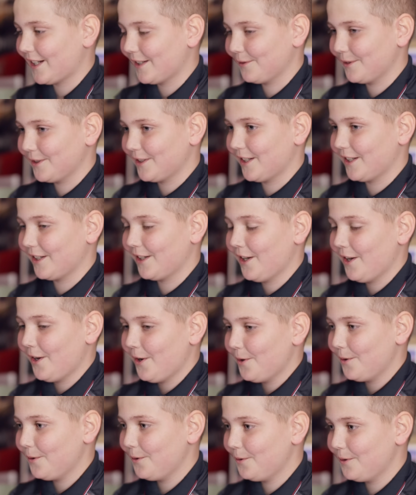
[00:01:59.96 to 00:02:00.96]
dad was like,
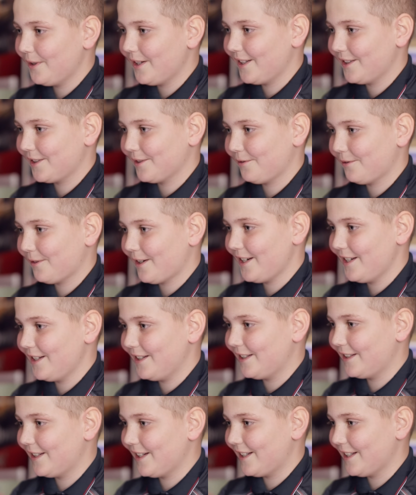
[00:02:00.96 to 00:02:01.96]
oh, here's a
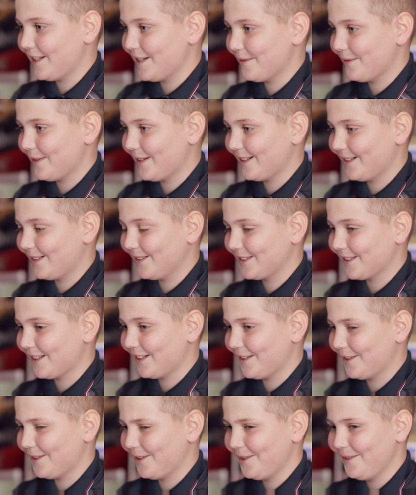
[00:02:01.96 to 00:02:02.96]
friend, Didi Hamann. And I was
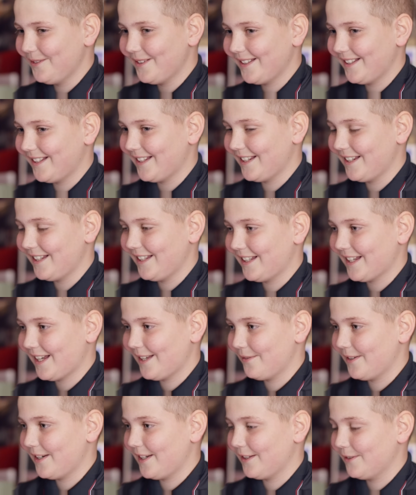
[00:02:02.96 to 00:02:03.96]
like, who? And then he
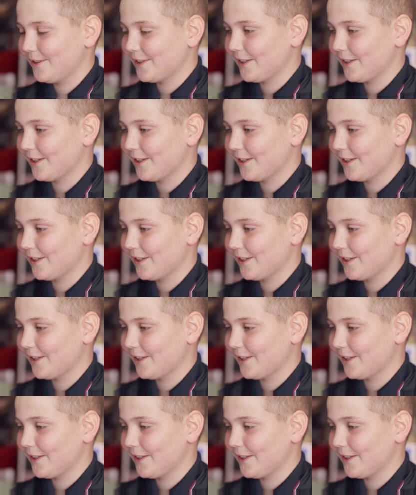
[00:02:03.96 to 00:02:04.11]
came in and he